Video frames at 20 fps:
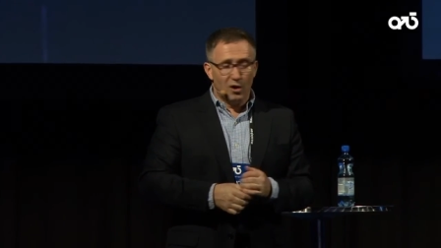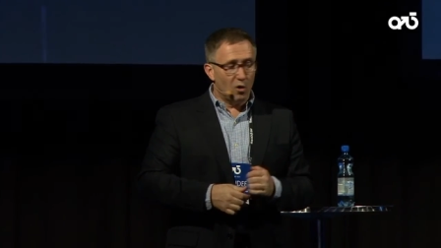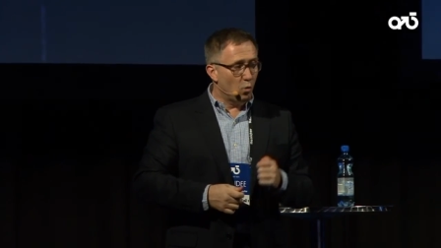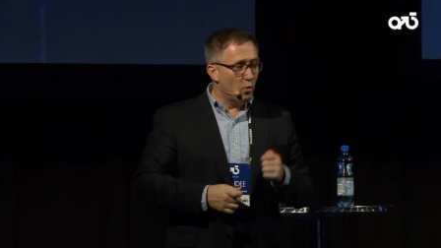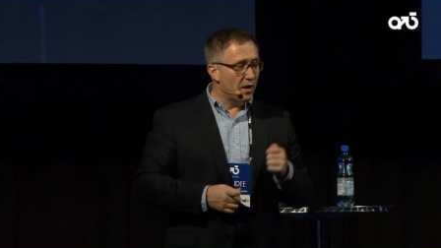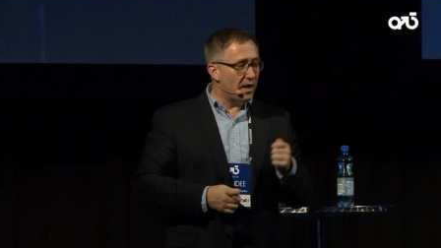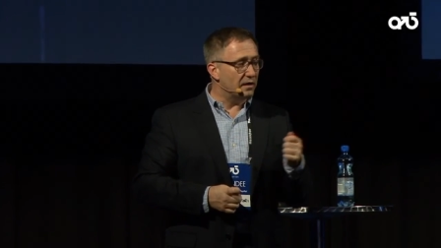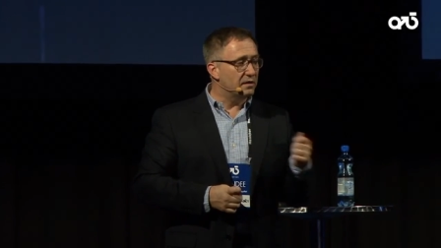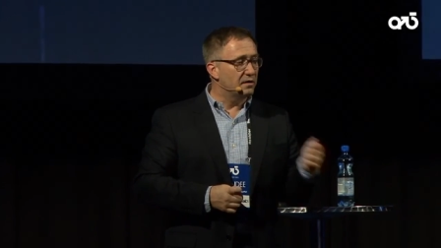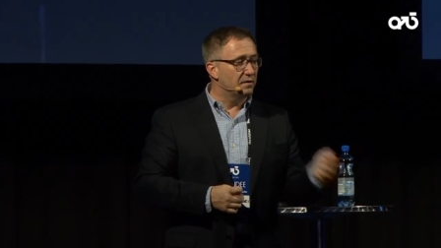
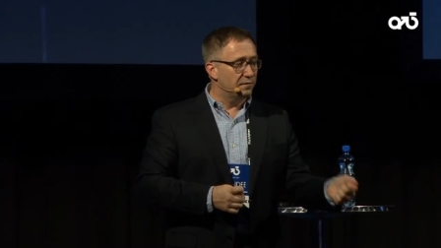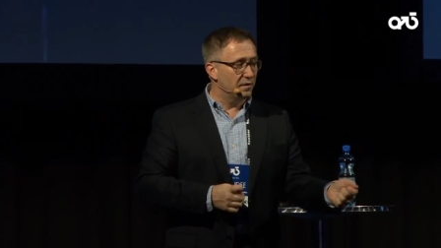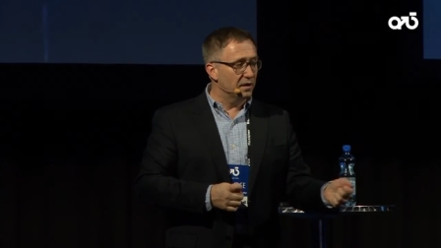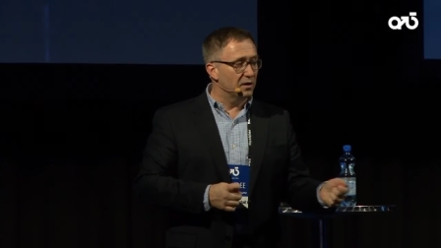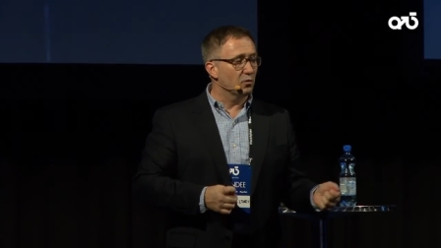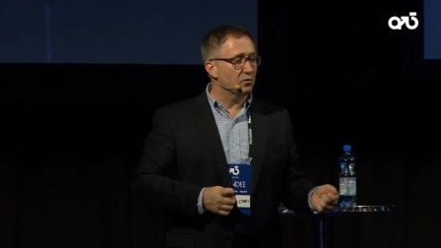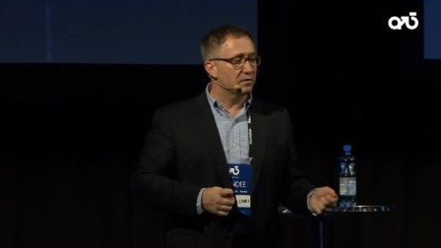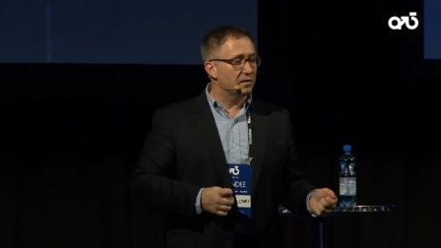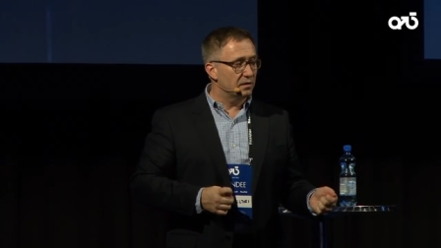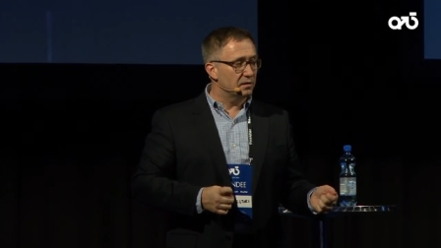we had
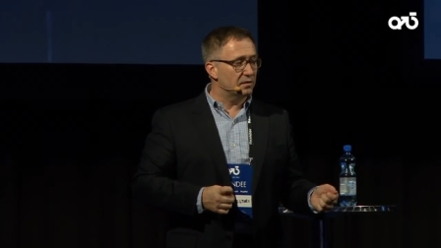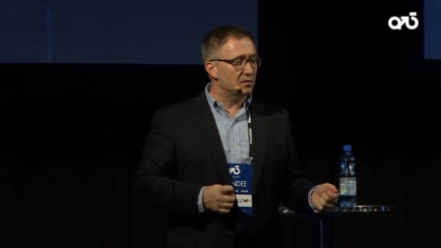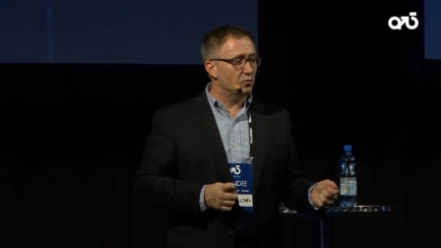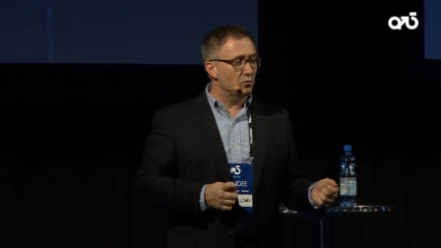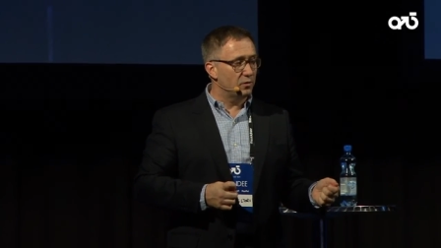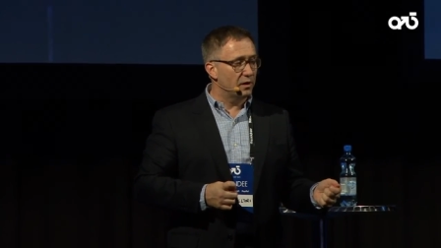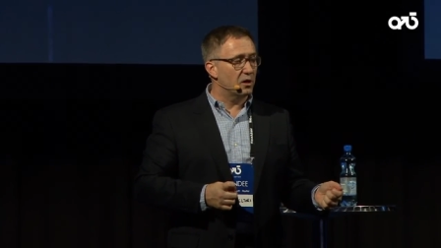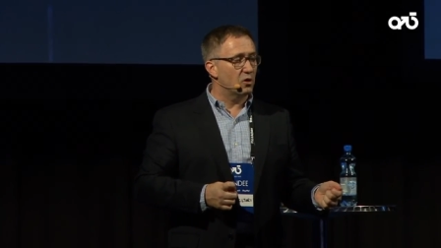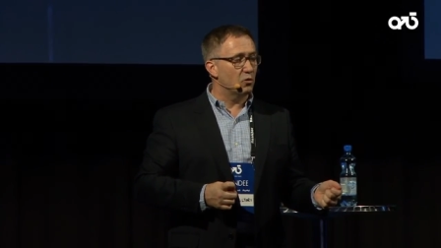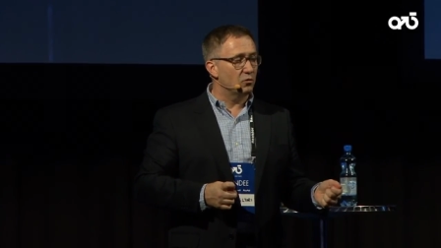difficulties to
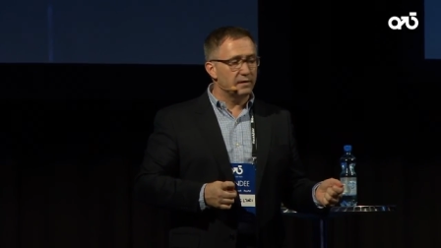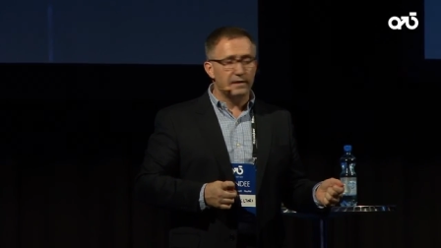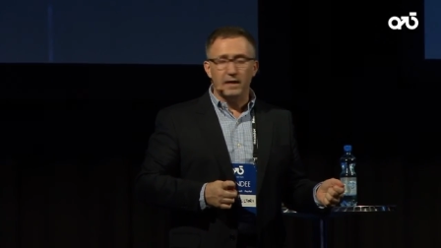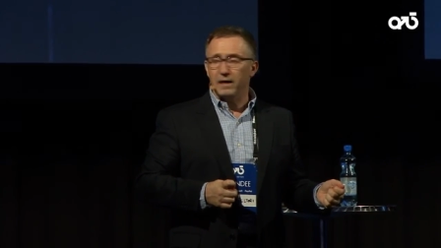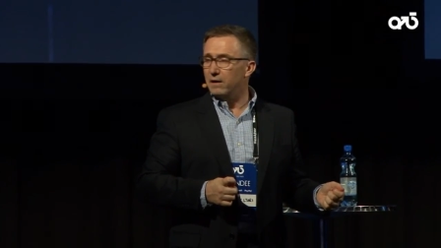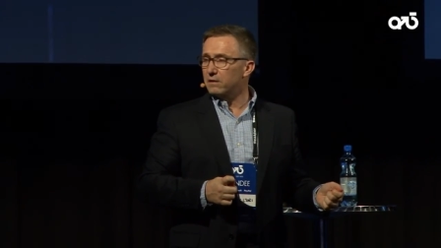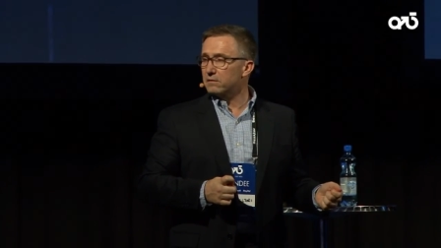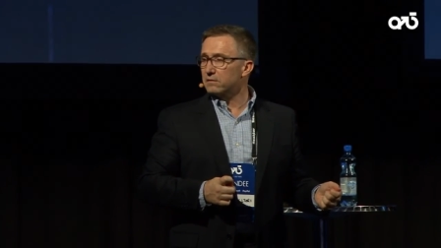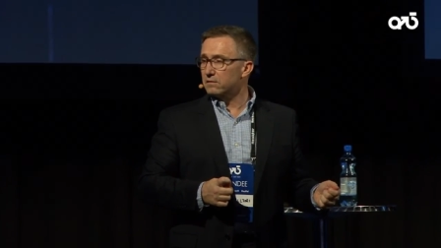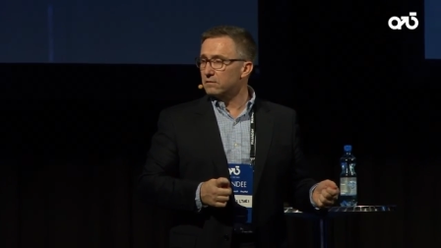recruit
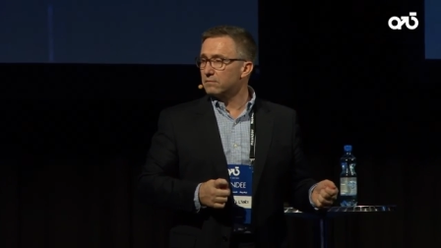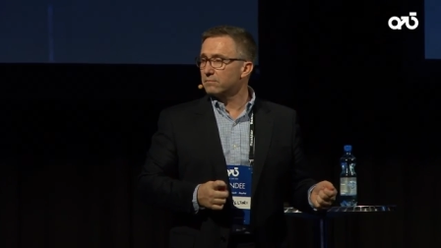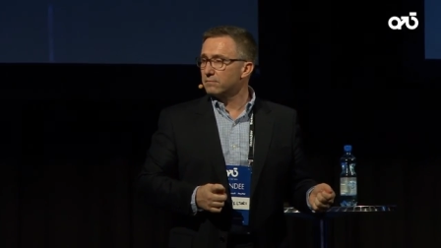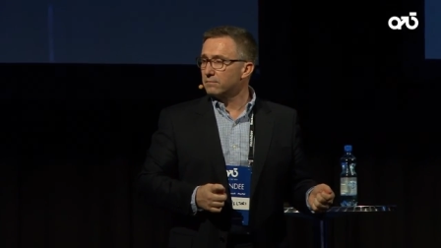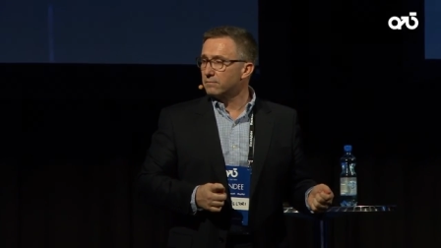talents.